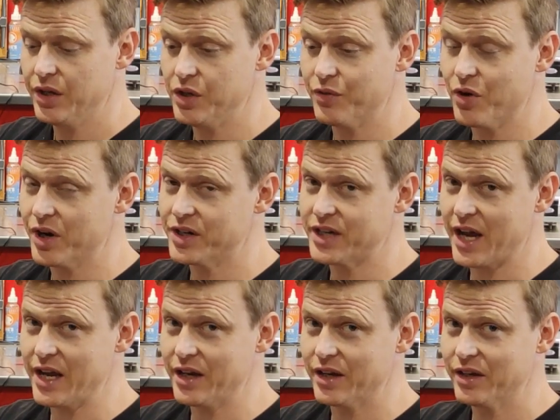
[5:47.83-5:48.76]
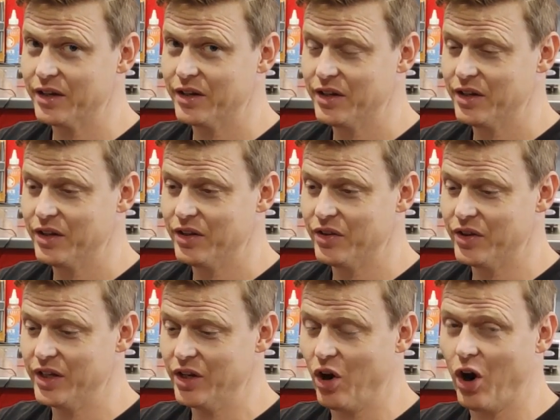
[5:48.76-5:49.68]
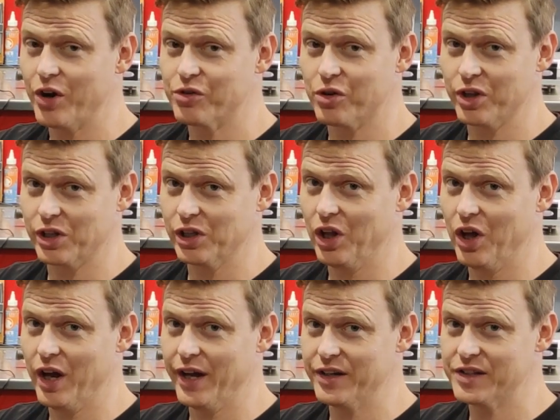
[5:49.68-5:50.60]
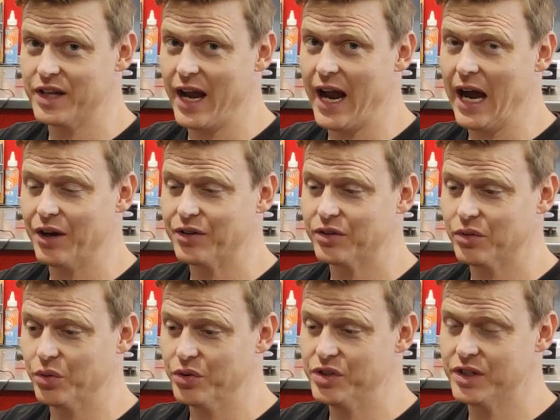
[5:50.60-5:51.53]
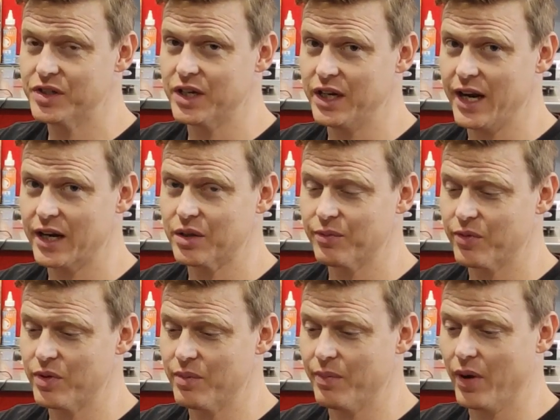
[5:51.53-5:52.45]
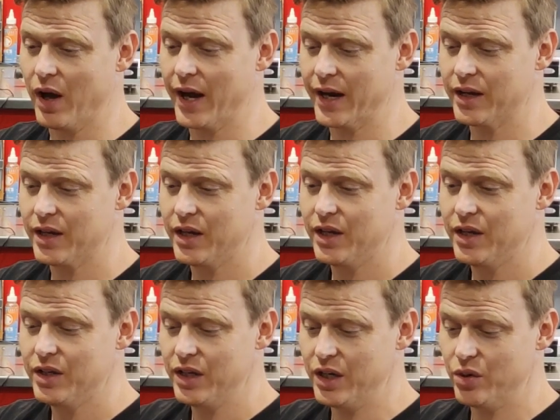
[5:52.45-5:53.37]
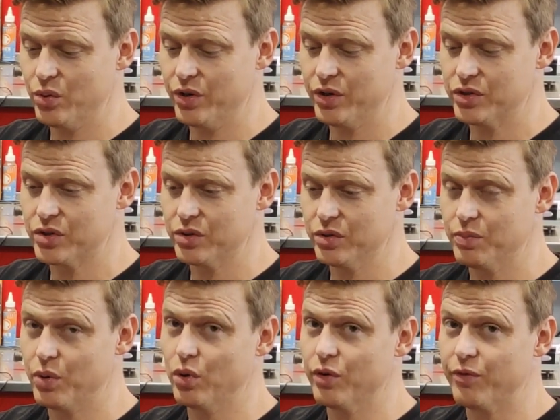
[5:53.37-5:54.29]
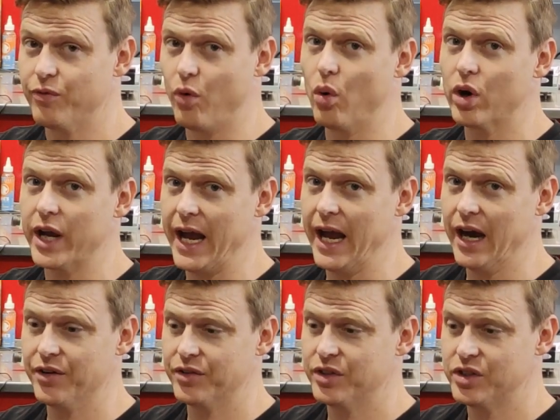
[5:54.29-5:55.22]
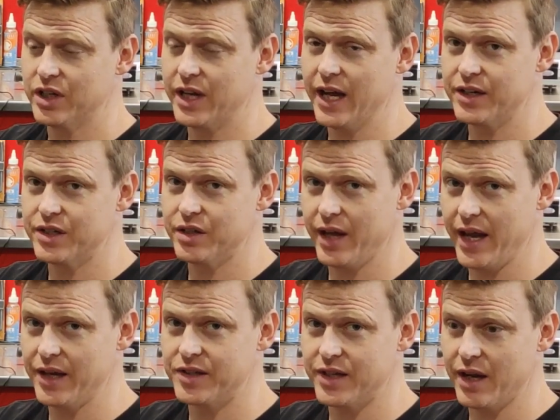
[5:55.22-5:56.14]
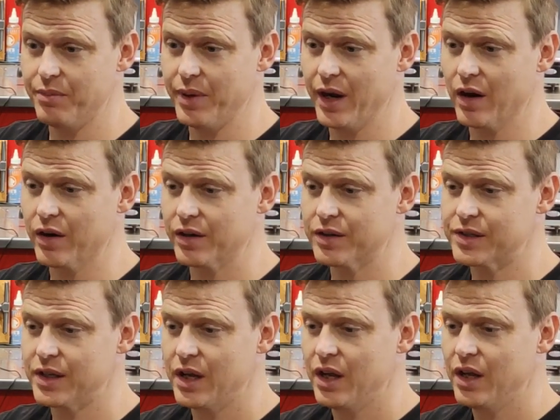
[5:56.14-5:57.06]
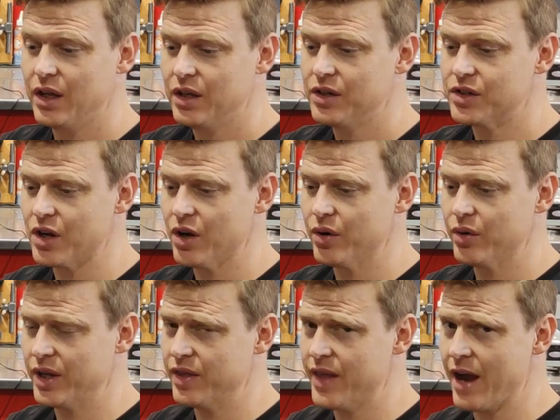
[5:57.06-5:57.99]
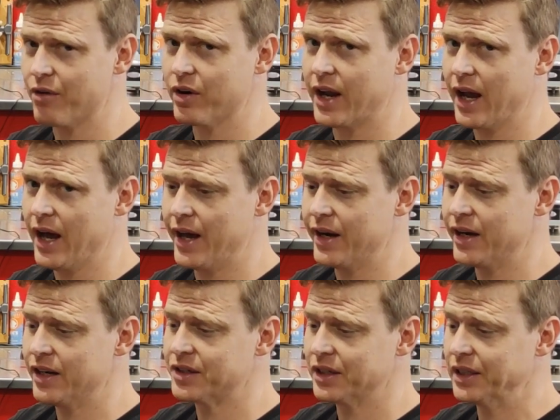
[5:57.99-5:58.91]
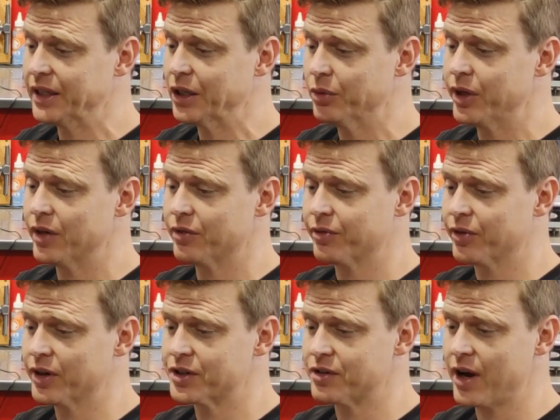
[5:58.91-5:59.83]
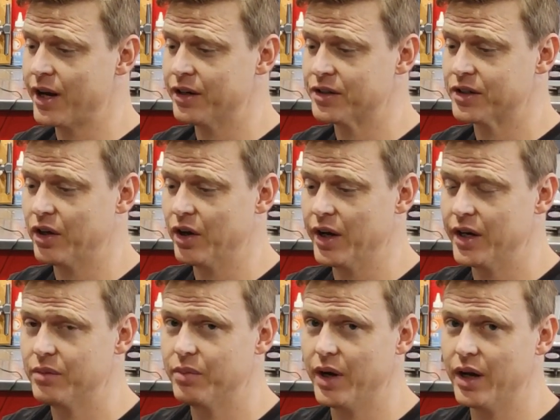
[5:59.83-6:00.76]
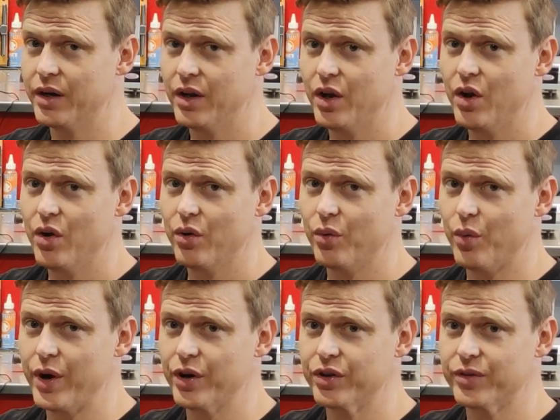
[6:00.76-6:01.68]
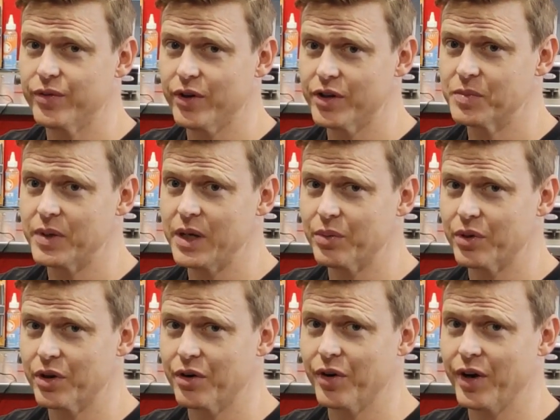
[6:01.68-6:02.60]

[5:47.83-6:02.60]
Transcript: you've got to take the hydraulic lines out or disconnect them from the bike in order to pull the fork out to get to the headset bearings. So in that regard, it is a little bit of a frustrating design, but we're not the first people to